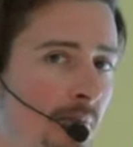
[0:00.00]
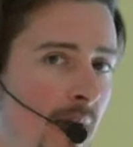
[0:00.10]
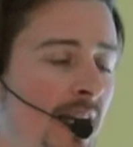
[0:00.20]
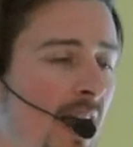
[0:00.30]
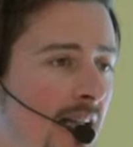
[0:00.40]

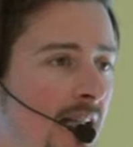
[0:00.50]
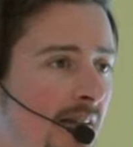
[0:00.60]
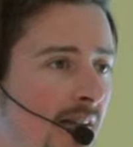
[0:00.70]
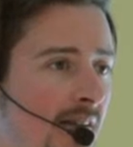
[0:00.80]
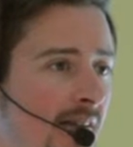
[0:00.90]
many
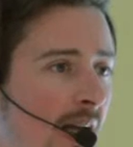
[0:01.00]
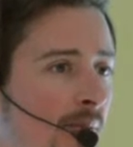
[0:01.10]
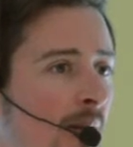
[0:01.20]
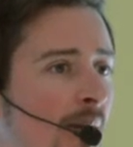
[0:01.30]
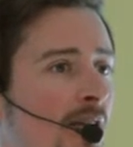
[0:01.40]
ideas at the
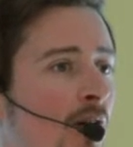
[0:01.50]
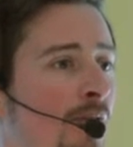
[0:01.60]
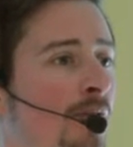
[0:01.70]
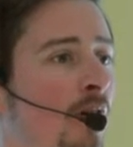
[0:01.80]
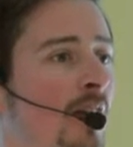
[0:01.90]
same time and
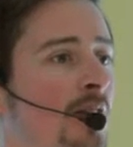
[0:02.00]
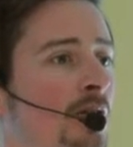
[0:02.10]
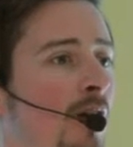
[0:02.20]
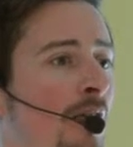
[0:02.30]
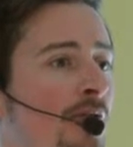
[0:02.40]
don't fall
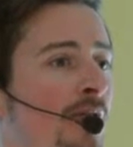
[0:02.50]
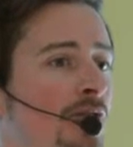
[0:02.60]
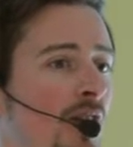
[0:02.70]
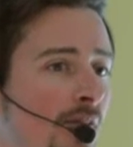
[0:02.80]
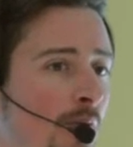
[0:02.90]
into love
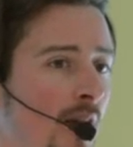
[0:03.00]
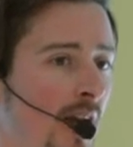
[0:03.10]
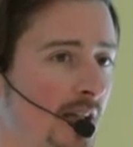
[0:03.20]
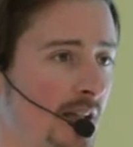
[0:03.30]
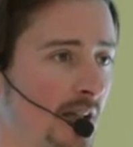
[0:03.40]
with just one
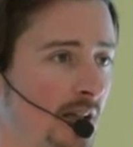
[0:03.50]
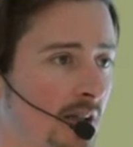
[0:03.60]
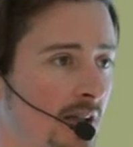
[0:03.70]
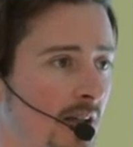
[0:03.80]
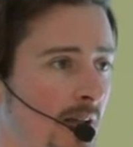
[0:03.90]
idea.
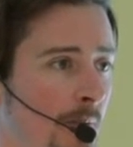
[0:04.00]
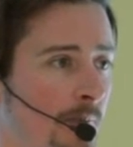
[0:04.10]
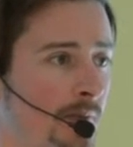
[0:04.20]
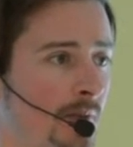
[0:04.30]
Yeah?